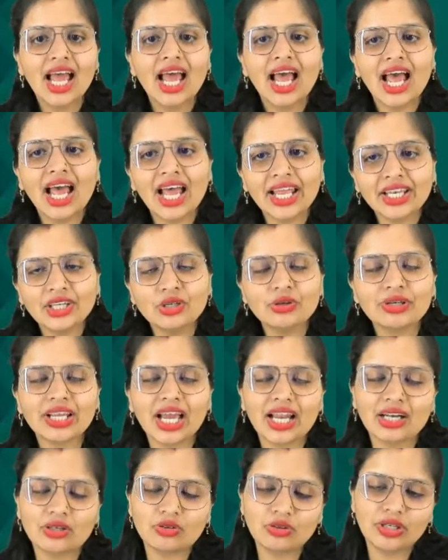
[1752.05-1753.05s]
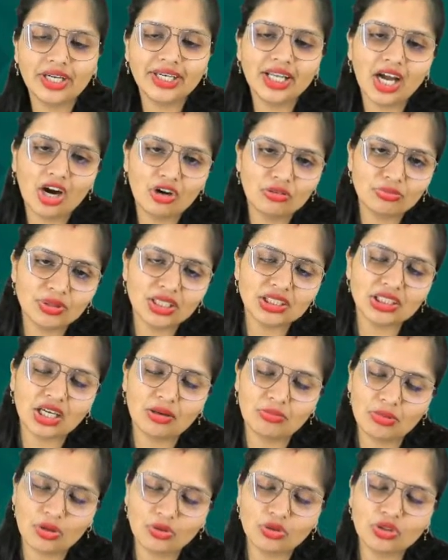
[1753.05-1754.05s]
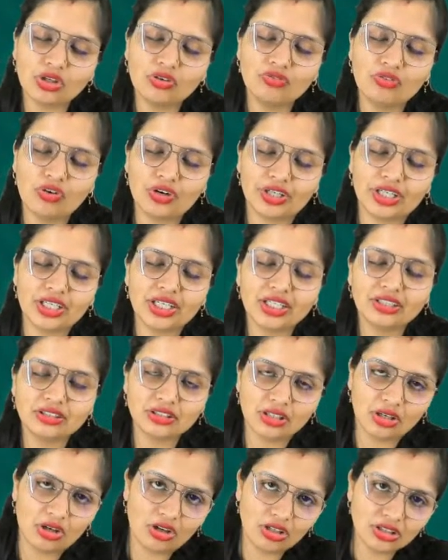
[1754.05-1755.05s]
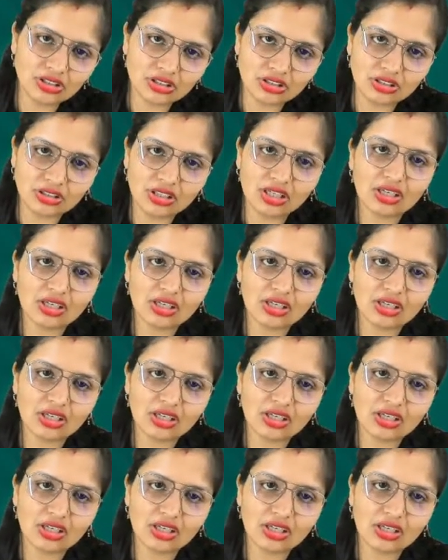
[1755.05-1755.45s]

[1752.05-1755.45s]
and you calculate how much amount of water is lost